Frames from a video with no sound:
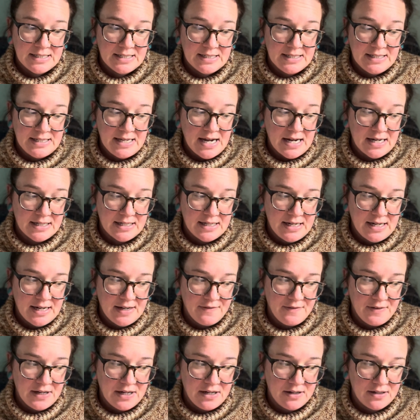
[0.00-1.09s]
Yeah, I
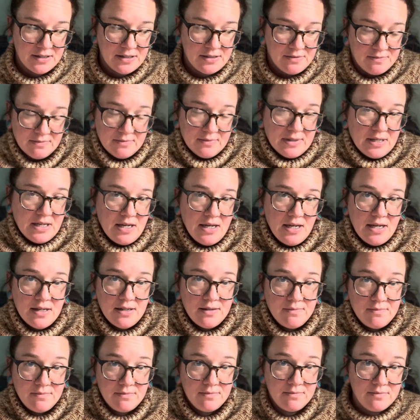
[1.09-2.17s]
figured
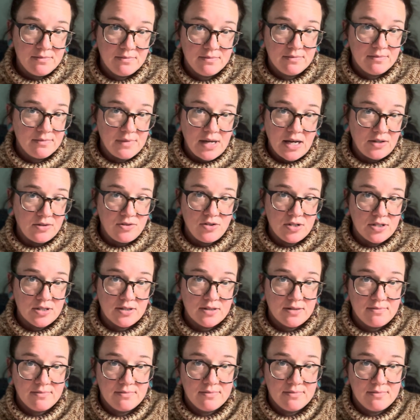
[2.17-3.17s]
I'll just